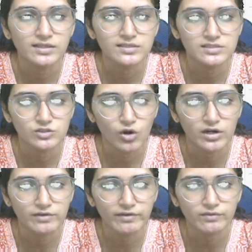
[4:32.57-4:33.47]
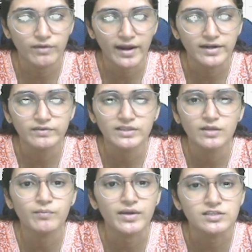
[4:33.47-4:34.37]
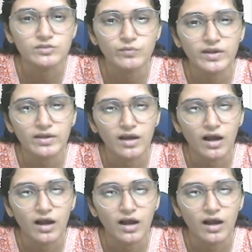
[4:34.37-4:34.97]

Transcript: this salt when we add with the base, we